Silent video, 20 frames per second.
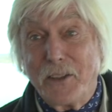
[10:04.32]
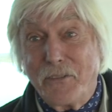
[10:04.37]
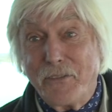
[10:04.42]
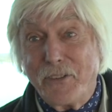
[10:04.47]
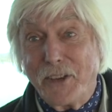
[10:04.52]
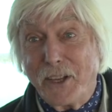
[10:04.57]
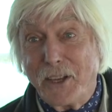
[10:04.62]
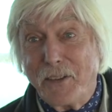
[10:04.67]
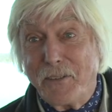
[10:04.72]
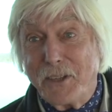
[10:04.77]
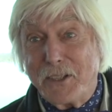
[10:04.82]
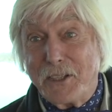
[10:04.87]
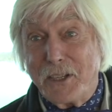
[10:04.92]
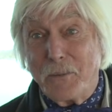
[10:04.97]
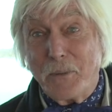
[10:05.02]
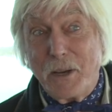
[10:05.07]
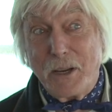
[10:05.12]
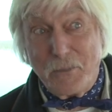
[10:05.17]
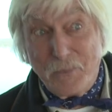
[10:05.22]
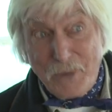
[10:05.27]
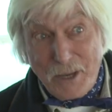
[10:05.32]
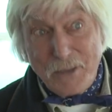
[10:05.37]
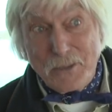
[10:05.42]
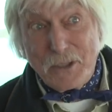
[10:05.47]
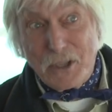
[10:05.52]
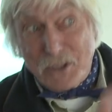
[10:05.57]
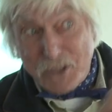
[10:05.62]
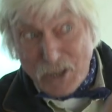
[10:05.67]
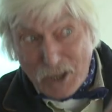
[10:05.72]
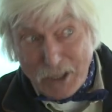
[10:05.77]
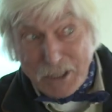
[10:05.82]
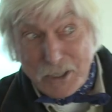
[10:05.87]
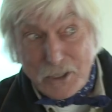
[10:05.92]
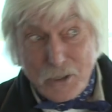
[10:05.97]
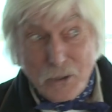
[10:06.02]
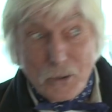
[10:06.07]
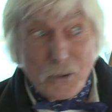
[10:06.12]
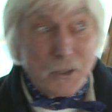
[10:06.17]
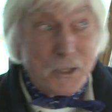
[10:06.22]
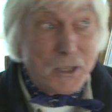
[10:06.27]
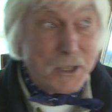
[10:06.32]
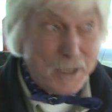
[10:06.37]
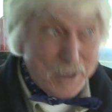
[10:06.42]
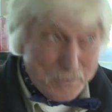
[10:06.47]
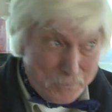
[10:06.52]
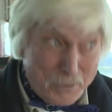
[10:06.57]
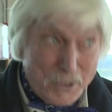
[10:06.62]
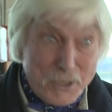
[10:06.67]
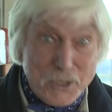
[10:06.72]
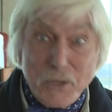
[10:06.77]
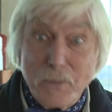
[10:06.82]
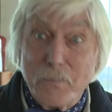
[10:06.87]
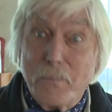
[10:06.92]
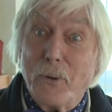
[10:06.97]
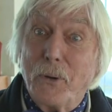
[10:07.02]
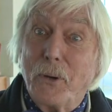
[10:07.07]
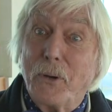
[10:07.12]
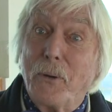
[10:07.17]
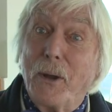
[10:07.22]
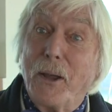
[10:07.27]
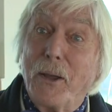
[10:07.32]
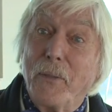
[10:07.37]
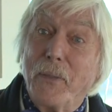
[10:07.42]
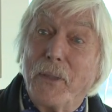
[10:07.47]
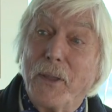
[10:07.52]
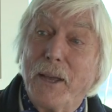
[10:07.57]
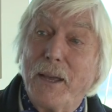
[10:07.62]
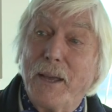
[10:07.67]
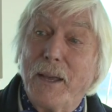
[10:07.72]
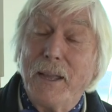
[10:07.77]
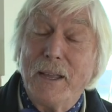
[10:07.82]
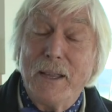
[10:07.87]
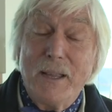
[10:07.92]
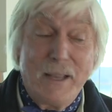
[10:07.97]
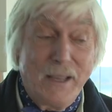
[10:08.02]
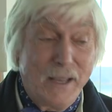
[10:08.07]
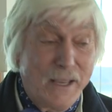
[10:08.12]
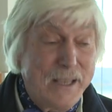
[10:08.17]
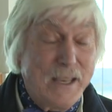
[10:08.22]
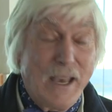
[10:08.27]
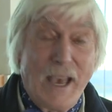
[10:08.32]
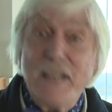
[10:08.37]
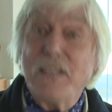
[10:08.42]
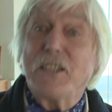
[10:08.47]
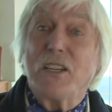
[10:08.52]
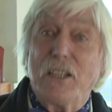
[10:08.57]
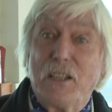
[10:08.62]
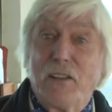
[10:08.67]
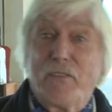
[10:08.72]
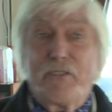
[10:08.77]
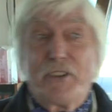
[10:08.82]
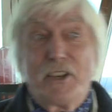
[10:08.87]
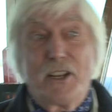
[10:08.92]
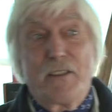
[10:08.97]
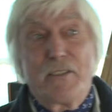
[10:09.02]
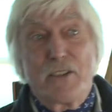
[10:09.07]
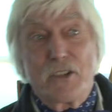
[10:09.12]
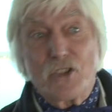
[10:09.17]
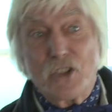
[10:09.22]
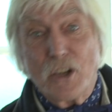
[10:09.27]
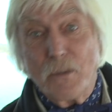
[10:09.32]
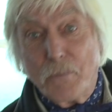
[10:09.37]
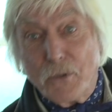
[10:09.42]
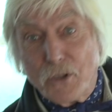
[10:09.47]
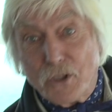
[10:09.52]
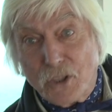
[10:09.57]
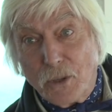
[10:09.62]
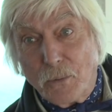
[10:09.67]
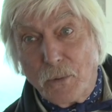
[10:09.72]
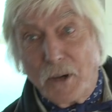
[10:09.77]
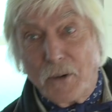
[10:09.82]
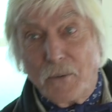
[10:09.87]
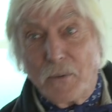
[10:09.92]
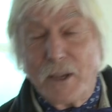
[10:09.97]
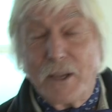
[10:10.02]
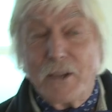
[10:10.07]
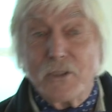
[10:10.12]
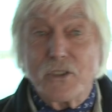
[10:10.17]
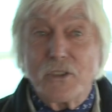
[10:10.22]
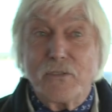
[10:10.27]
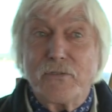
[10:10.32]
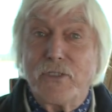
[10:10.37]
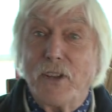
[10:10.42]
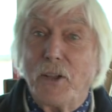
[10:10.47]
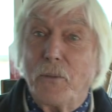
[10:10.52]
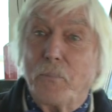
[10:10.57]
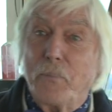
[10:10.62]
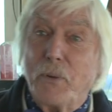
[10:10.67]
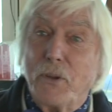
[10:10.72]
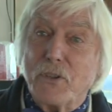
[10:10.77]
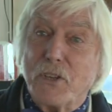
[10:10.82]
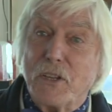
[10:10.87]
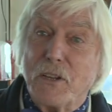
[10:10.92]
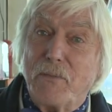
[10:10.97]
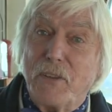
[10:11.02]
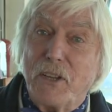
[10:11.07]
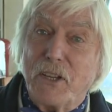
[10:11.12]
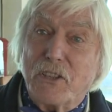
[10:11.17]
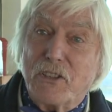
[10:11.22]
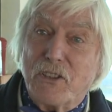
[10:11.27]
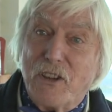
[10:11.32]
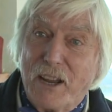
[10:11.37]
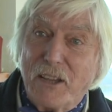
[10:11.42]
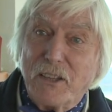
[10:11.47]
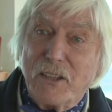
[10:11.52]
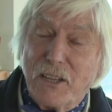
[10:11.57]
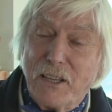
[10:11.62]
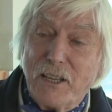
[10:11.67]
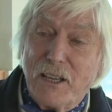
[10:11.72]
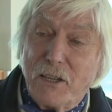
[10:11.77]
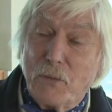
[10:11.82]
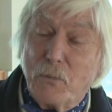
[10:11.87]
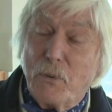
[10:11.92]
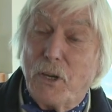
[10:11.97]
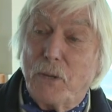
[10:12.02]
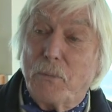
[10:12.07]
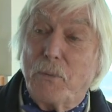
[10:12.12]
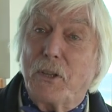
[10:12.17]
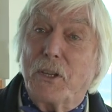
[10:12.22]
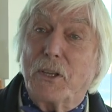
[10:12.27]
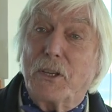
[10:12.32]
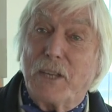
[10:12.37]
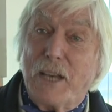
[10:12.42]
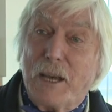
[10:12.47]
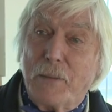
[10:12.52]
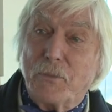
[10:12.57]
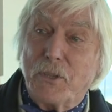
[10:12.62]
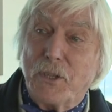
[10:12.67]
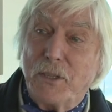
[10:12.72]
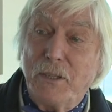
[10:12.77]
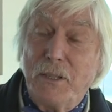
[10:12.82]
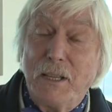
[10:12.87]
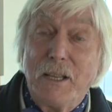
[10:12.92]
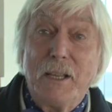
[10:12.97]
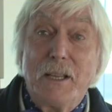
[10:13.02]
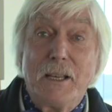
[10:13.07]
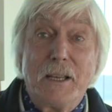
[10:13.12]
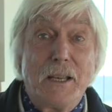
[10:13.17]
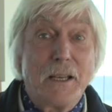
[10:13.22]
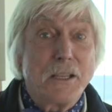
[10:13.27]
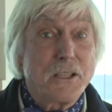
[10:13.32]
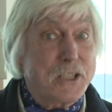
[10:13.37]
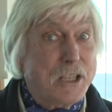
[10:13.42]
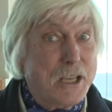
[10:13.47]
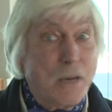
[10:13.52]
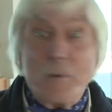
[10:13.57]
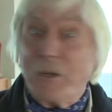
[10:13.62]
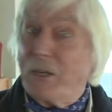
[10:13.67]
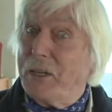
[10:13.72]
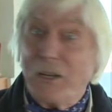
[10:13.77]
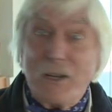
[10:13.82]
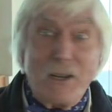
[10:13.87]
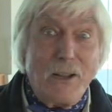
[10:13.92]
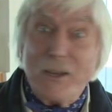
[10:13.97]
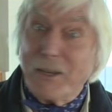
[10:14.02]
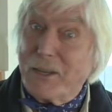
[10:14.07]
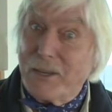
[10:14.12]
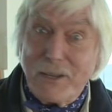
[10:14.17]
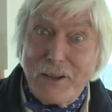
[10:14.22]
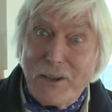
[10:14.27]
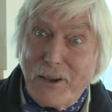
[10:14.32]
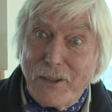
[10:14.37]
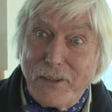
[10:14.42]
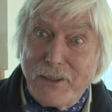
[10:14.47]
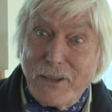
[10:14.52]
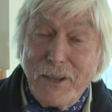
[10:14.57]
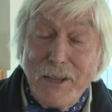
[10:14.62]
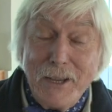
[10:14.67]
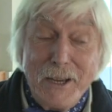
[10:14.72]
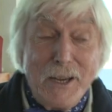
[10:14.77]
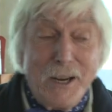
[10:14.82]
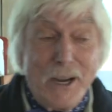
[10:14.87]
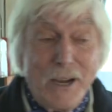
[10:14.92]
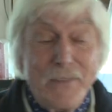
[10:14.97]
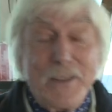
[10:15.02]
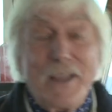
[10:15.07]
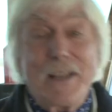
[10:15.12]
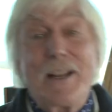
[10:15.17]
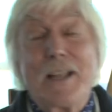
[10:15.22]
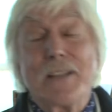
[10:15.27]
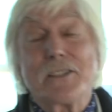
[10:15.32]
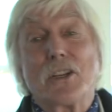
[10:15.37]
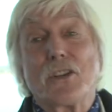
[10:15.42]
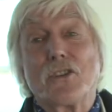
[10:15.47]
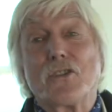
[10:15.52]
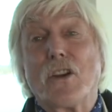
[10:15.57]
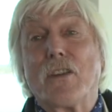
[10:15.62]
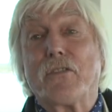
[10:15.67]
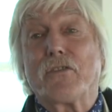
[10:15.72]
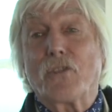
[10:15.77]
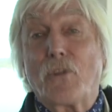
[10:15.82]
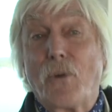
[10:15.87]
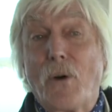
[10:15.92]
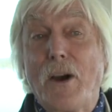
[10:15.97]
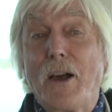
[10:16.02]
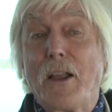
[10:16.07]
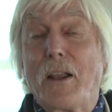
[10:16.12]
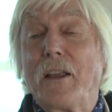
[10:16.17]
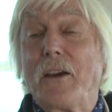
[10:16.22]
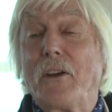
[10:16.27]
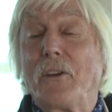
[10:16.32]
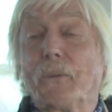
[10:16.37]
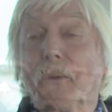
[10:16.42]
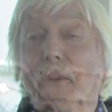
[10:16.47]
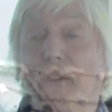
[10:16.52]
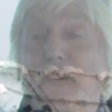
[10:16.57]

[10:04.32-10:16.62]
the feel of it. He went round a tight corner down past the buoy round there. He hated the feel of the ship as she went round. She felt positively crank. He had a word with the captain. Skipper didn't like it either, and they let her drift quietly onto